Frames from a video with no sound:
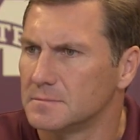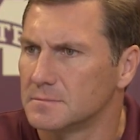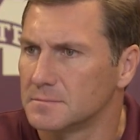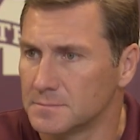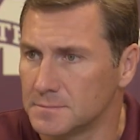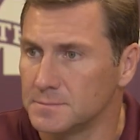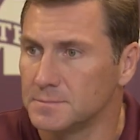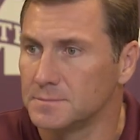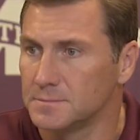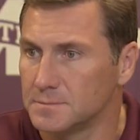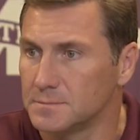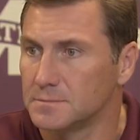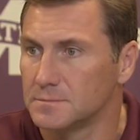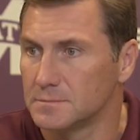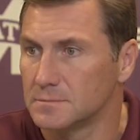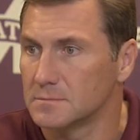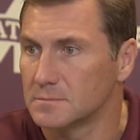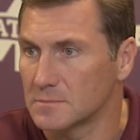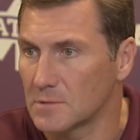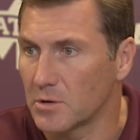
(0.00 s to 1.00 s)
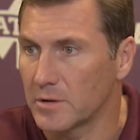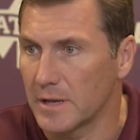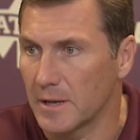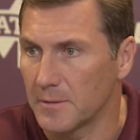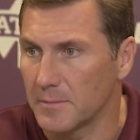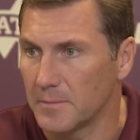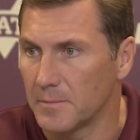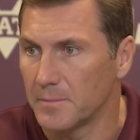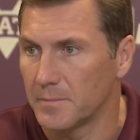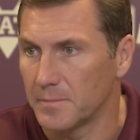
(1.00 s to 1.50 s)
Mm-hmm. Oh,
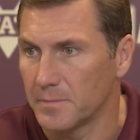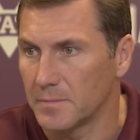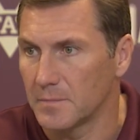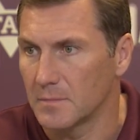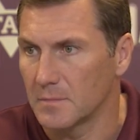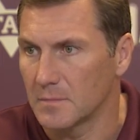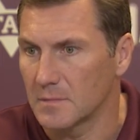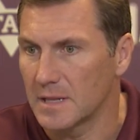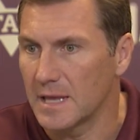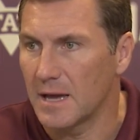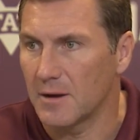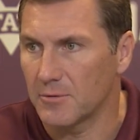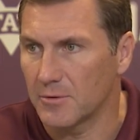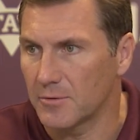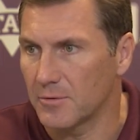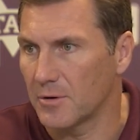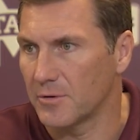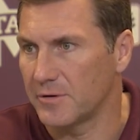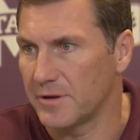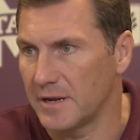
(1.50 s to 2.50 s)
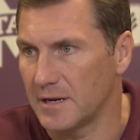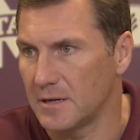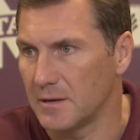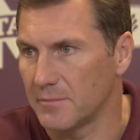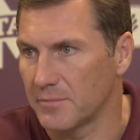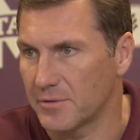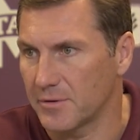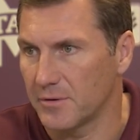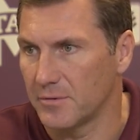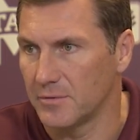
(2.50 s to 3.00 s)
yeah. Yeah, we're rotating
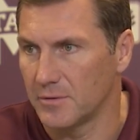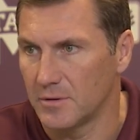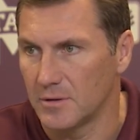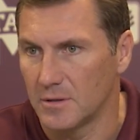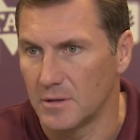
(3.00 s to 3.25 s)
him through.